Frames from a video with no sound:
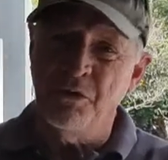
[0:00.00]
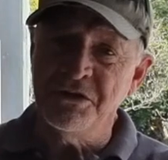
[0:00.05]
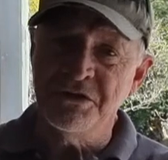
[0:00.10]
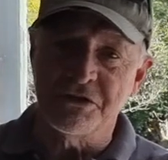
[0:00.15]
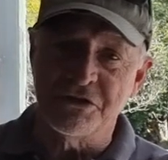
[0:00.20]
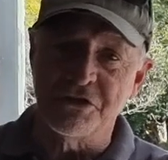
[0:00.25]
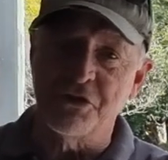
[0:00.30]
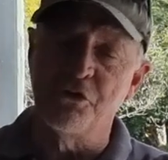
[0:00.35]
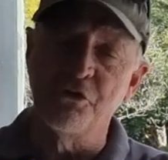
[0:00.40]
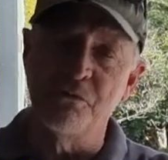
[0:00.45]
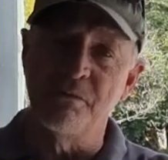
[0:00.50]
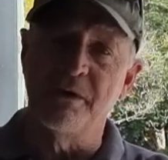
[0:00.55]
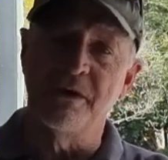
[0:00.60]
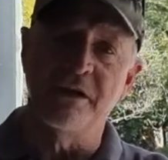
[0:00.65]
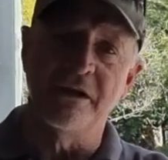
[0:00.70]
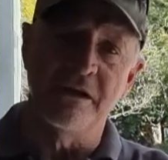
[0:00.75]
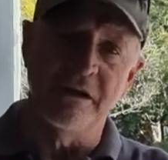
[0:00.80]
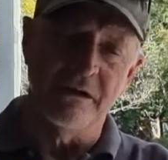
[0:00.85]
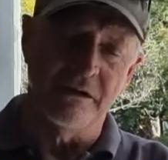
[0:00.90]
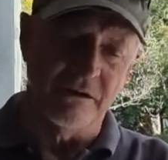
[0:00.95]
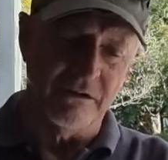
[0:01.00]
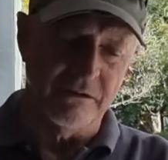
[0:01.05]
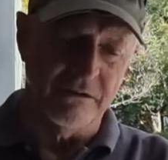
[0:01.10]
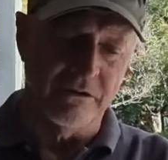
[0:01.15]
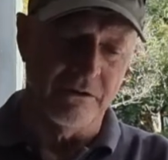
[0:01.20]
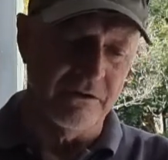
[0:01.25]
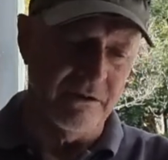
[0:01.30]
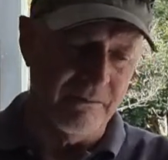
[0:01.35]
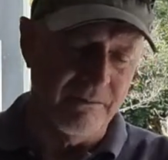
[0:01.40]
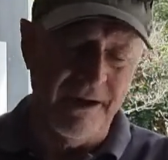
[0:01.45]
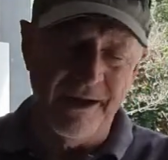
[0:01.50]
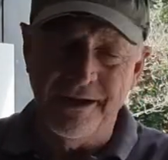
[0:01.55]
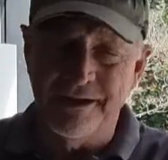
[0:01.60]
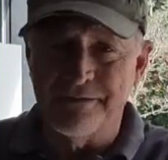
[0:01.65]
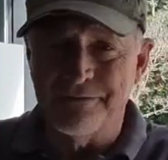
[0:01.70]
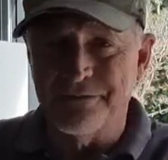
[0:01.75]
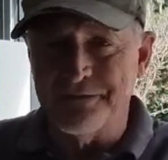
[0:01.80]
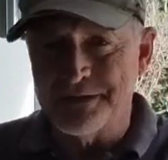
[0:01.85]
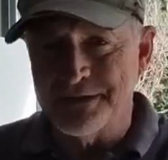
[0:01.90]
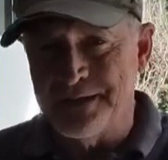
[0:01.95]
wasn't too many on the
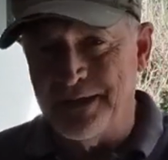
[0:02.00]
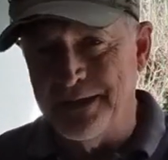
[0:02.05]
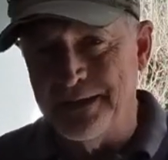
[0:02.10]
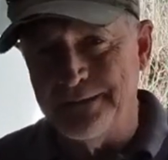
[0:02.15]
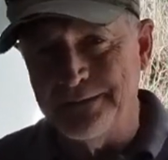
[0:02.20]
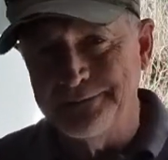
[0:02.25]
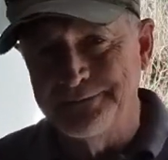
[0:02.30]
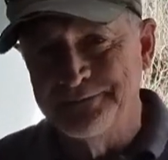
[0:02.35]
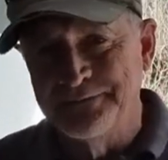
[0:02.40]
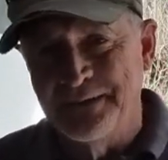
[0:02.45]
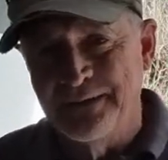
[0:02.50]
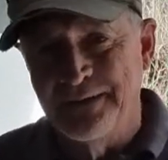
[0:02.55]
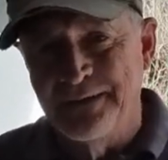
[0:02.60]
market for sale.